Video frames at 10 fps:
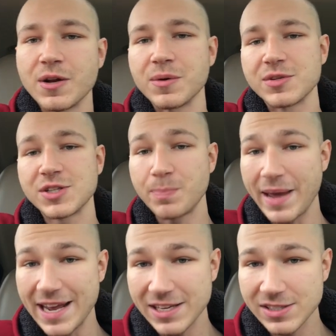
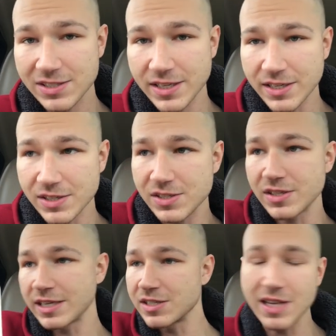space
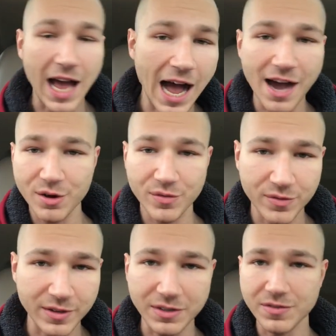is out
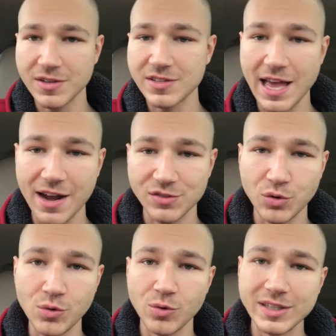of
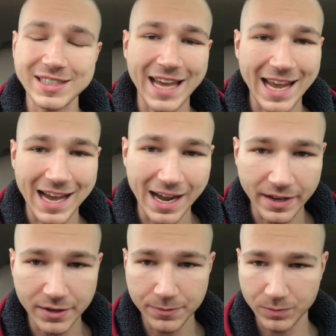tune. It's
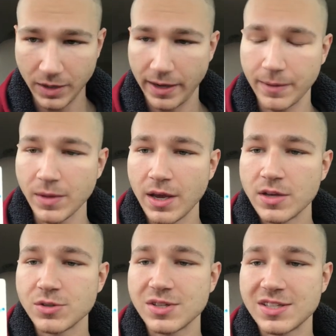chaotic. Okay,
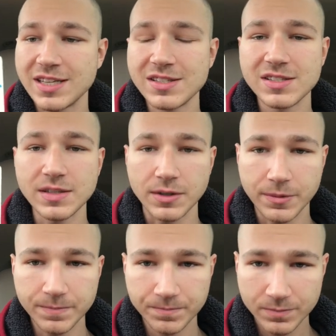so sit
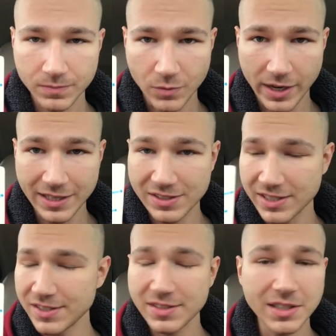still. right?
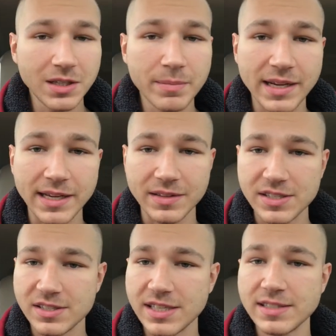Sit still immediately.
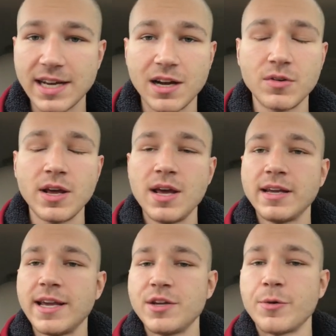Sit down,
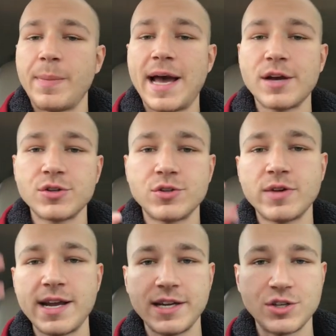get your back
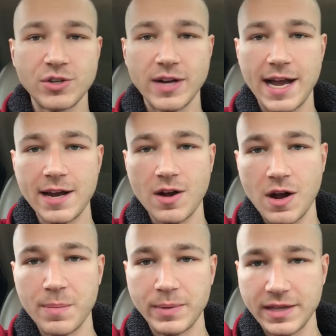straight, get your head
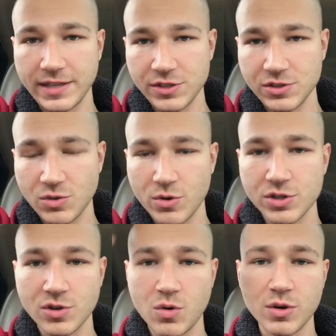up, get that
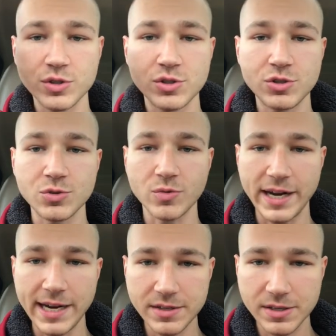source cord
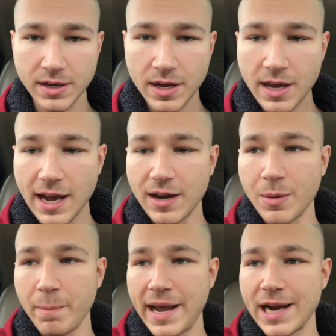straight, and
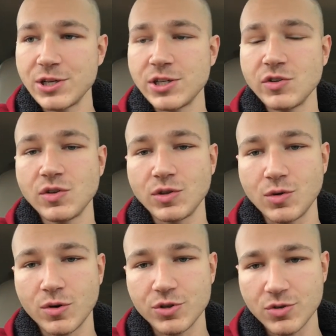imagine
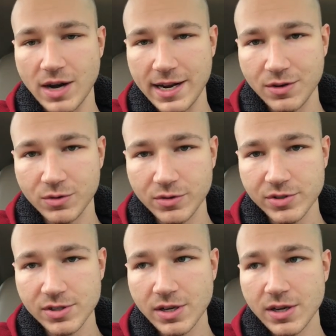your triangles